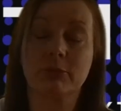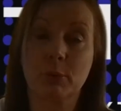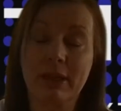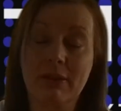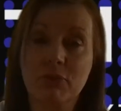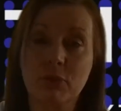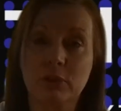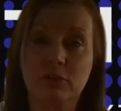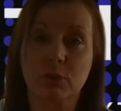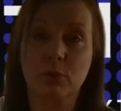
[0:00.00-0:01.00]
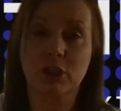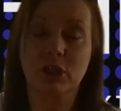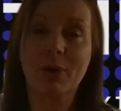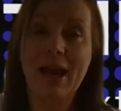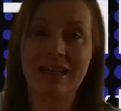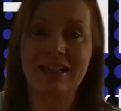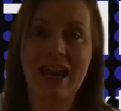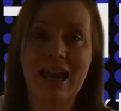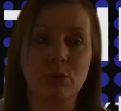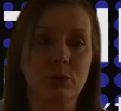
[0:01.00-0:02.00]
to an invoice for you, and
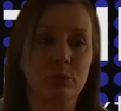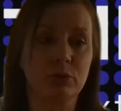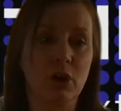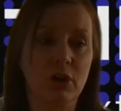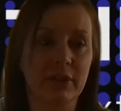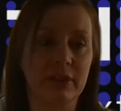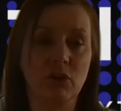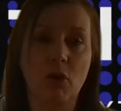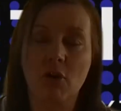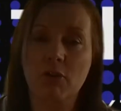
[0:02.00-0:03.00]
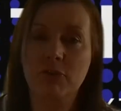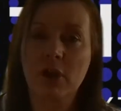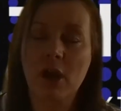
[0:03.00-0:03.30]
how you turn this off